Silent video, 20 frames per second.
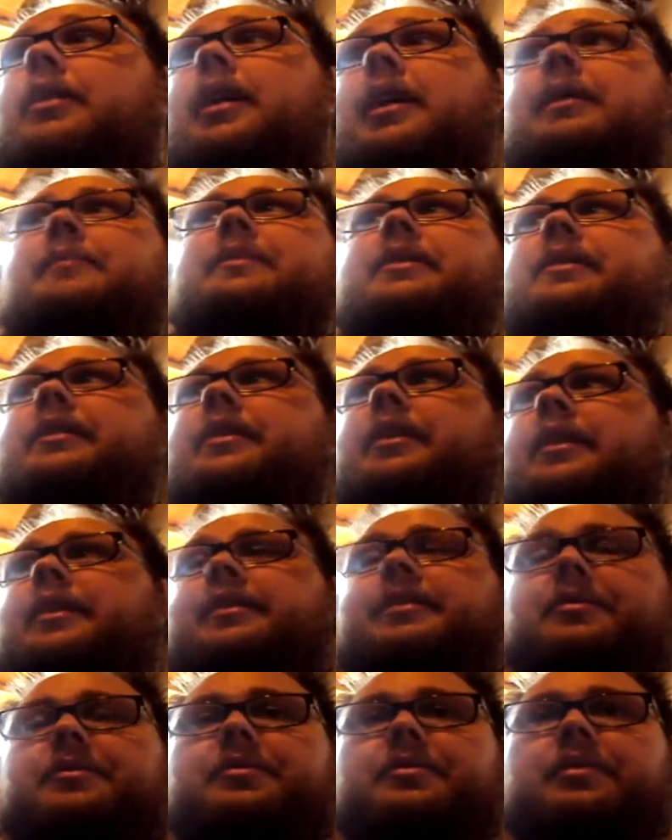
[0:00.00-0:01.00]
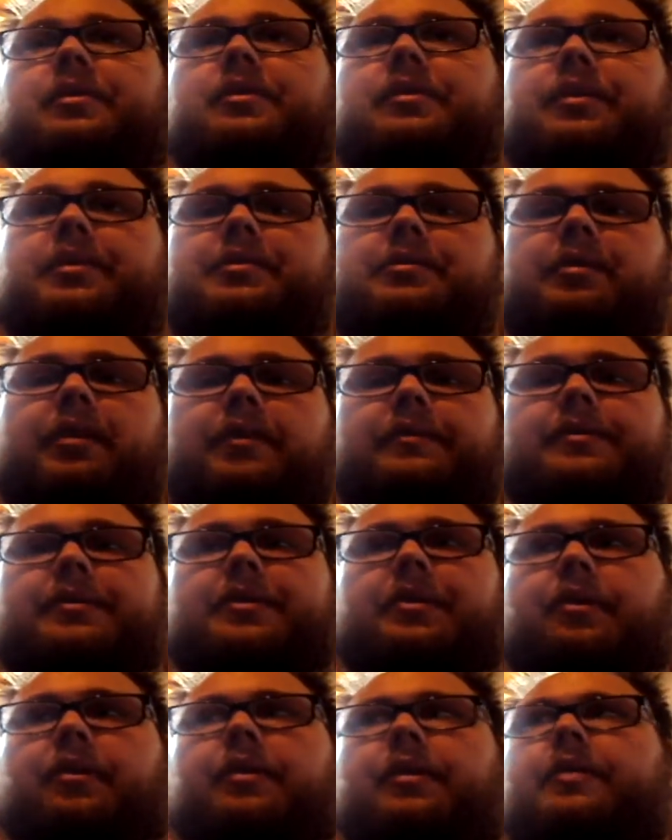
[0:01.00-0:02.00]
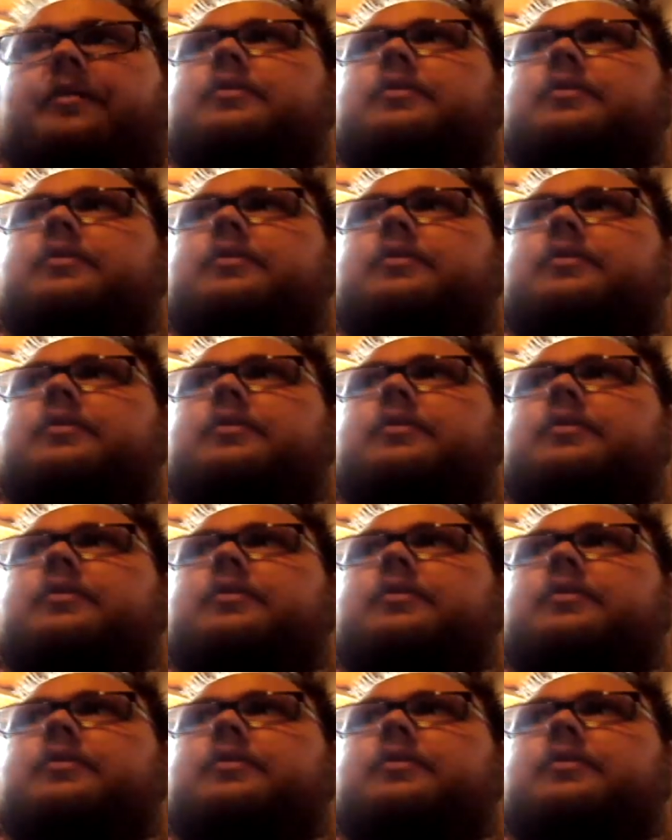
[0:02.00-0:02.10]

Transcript: common in that those are the only two I've just heard